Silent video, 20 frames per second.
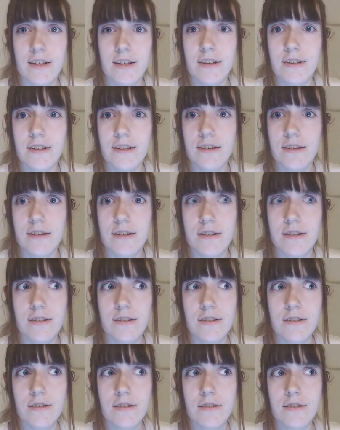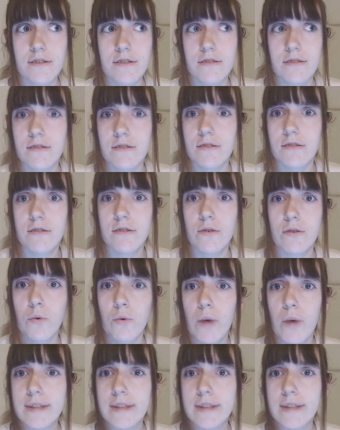Nothing is said.